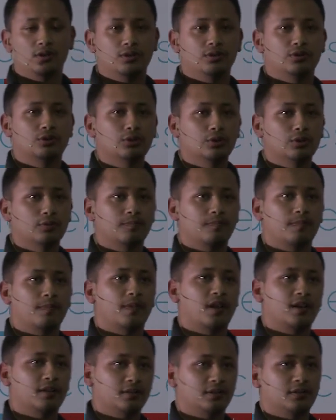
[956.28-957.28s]
So
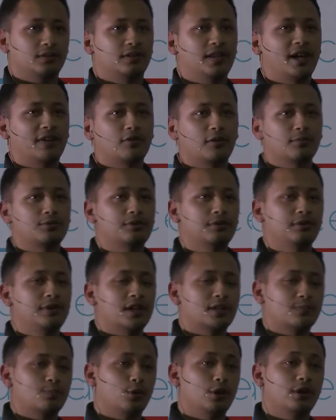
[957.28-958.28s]
that comes to the
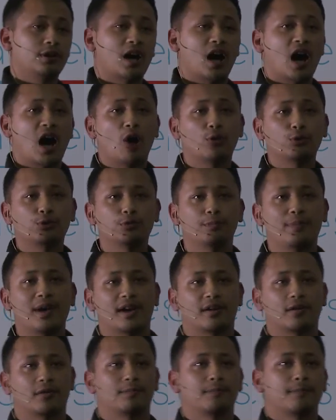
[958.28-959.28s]
next point, how to
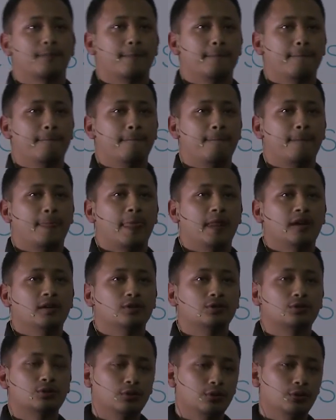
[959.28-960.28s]
backup.
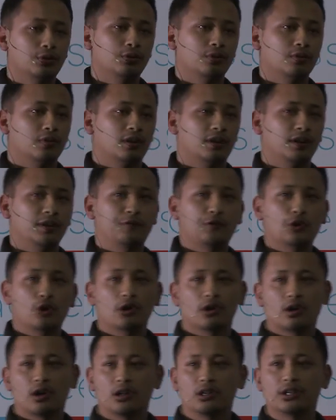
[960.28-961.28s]
So if
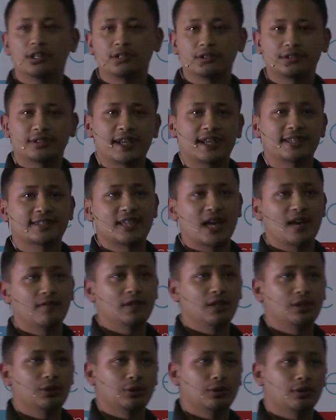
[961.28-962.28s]
you're a little tech
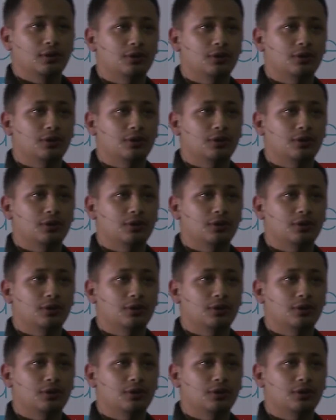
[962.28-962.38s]
savvy,